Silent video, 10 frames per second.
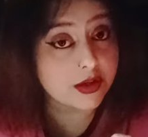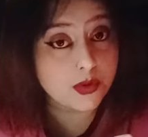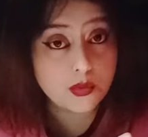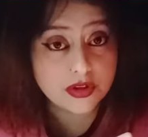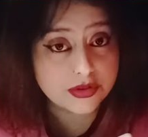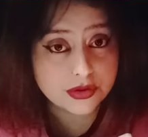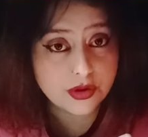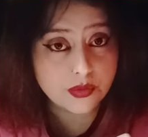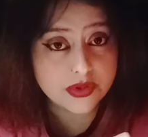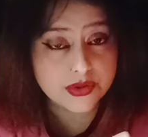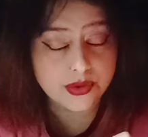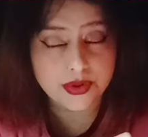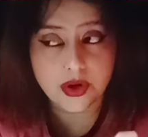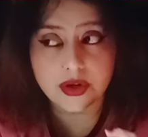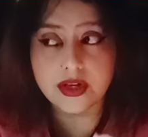you want to know what is going
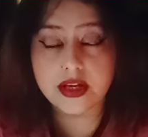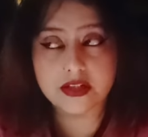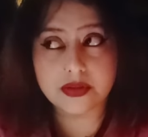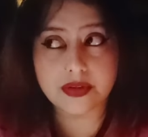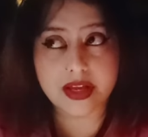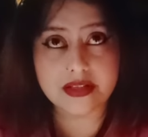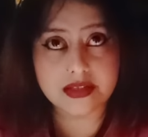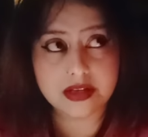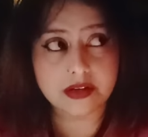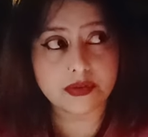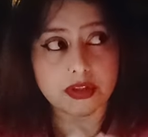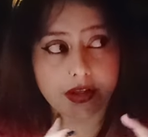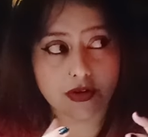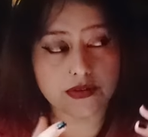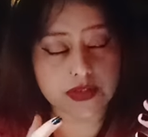on. So they are stuck with a
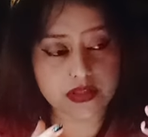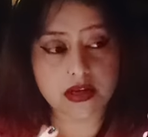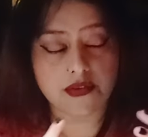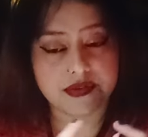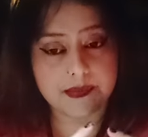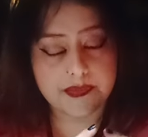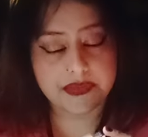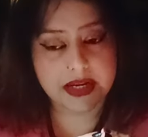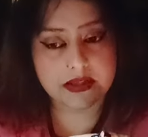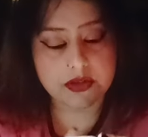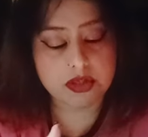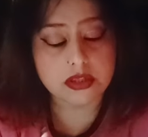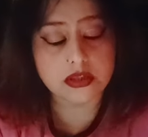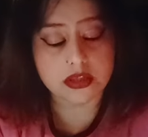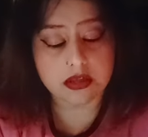lot of stuff. It's
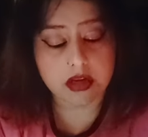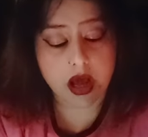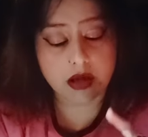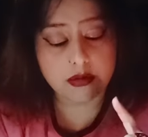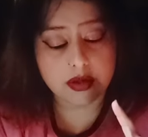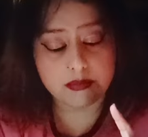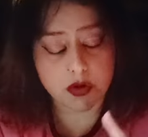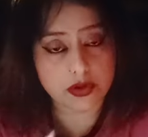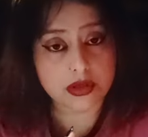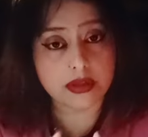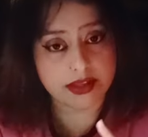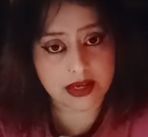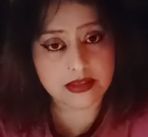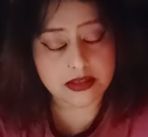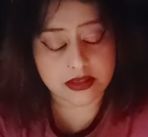just not emotional,
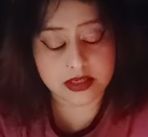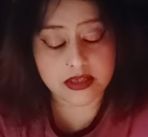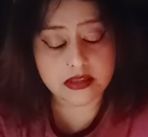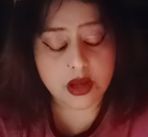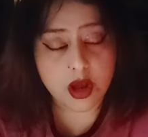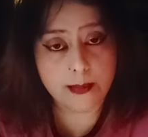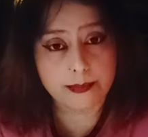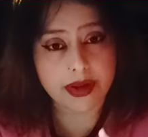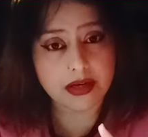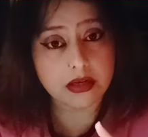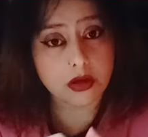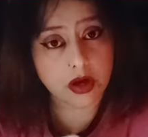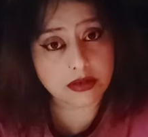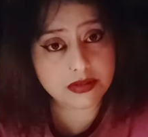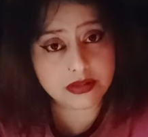yes it is, but a lot
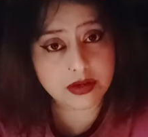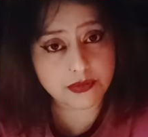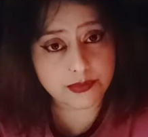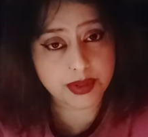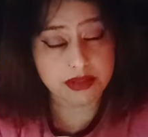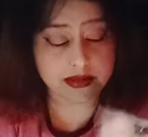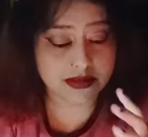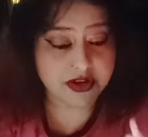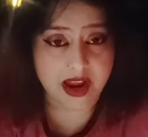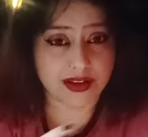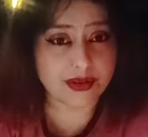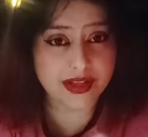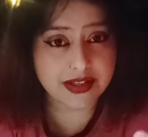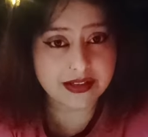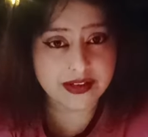of stuff means
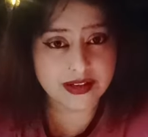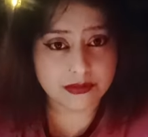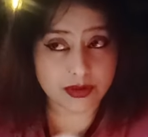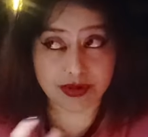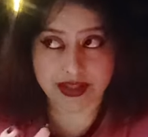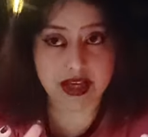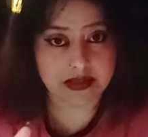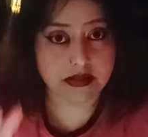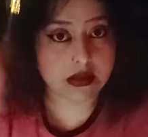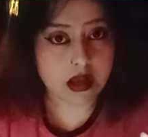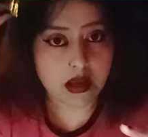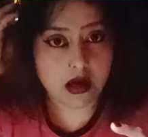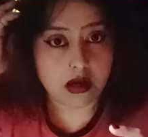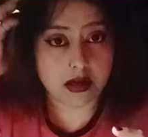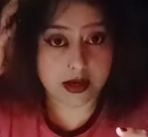strangulated, yes,
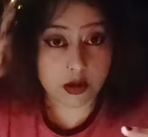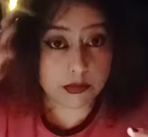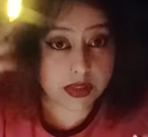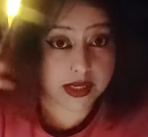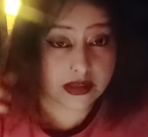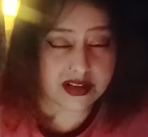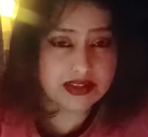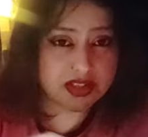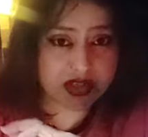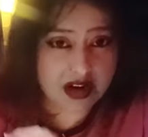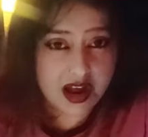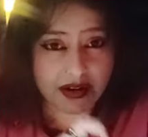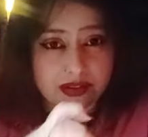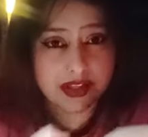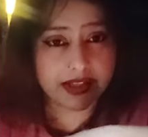accumulated and
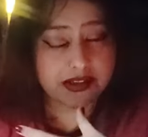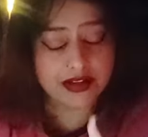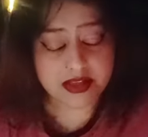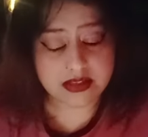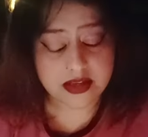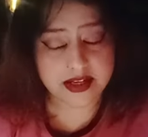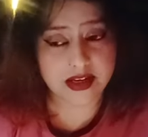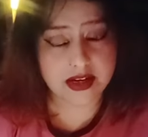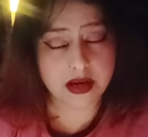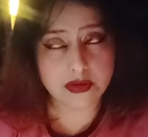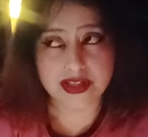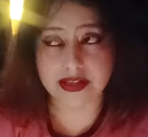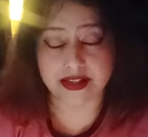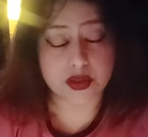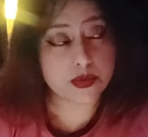strangulated in and out. It's
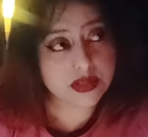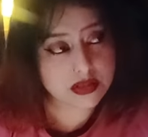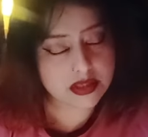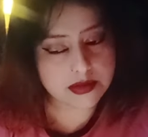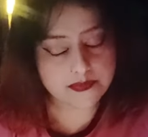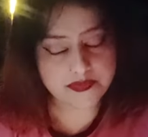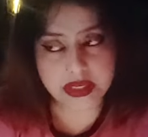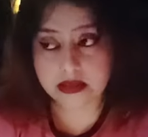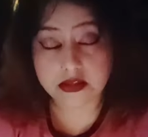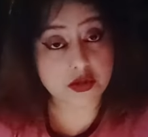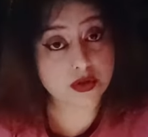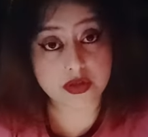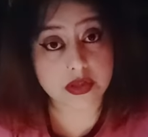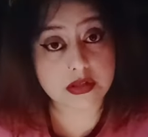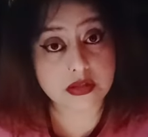like twisted,
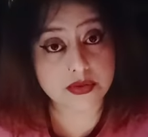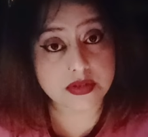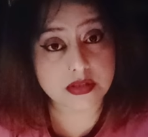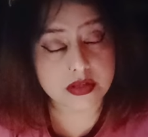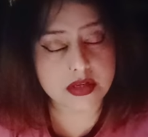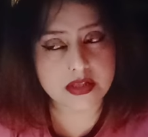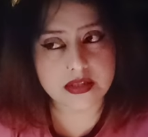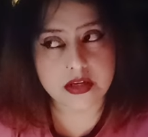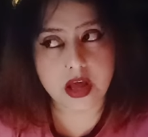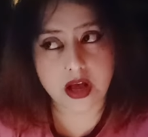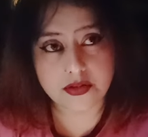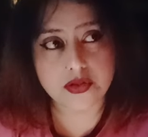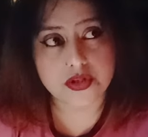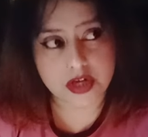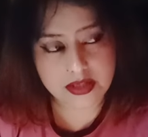situation is twisted. It's not
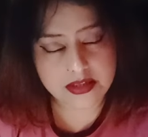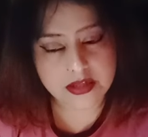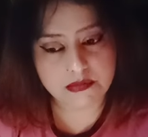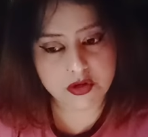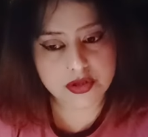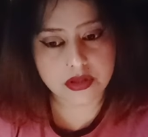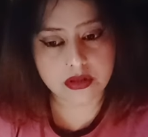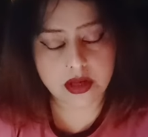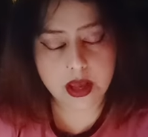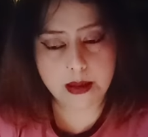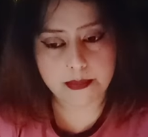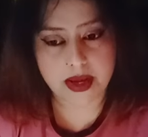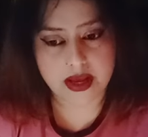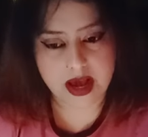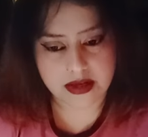just emotional, but
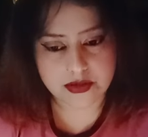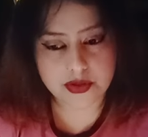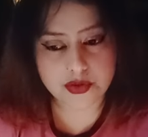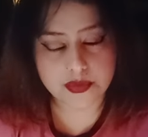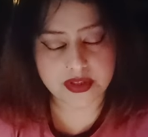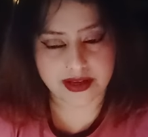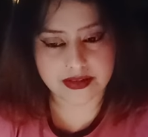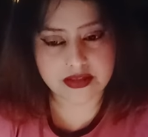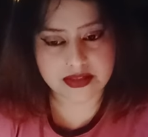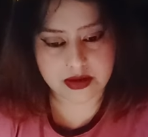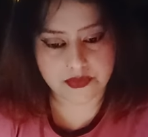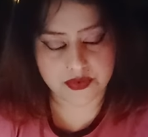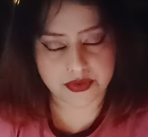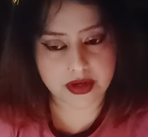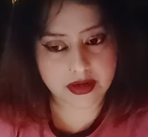it has to do with other stuff in
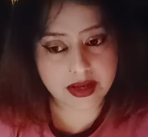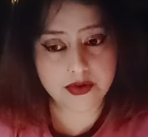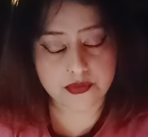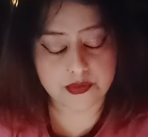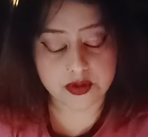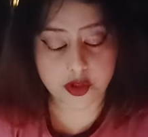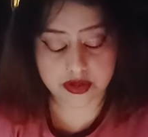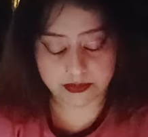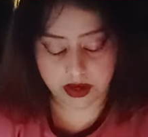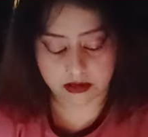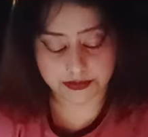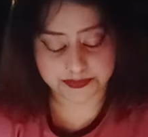their life, which is about